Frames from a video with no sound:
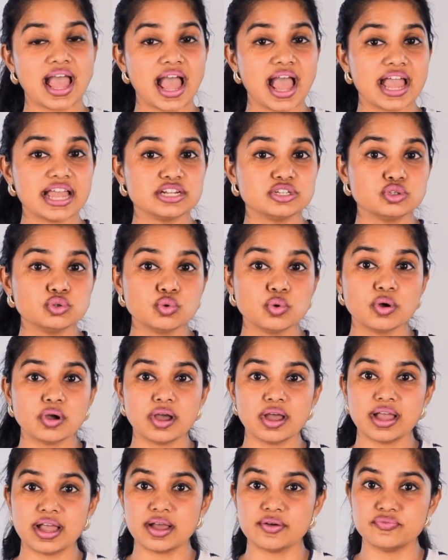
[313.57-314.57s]
I do
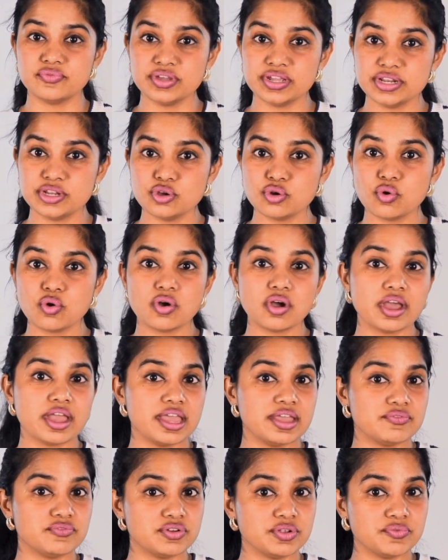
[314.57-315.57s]
a video
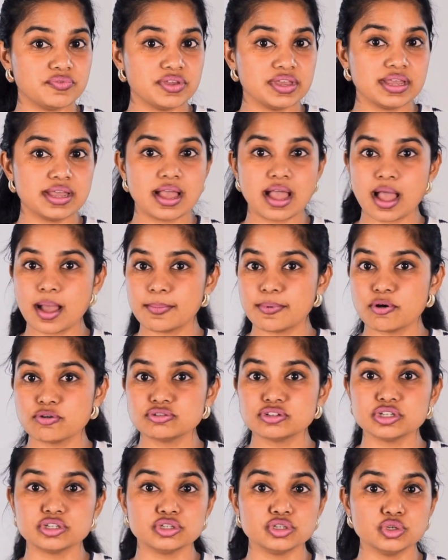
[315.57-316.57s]
every week
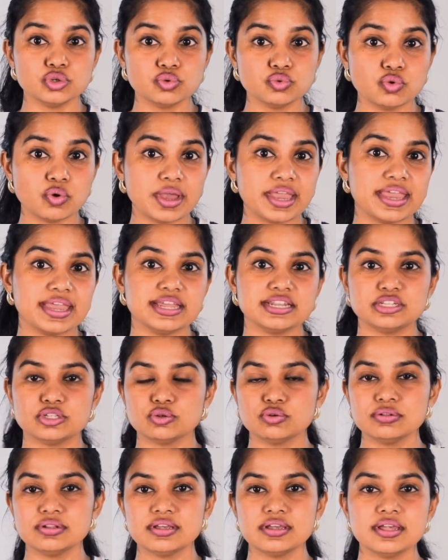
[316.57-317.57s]
about a new AI
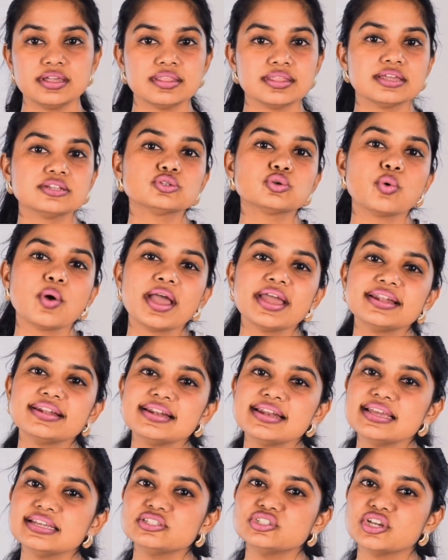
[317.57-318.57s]
tool that's
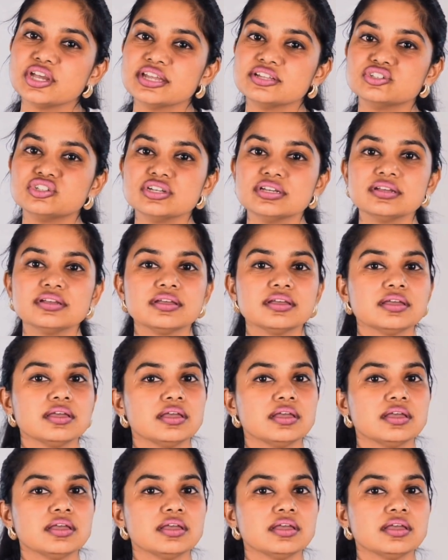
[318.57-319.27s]
quietly changing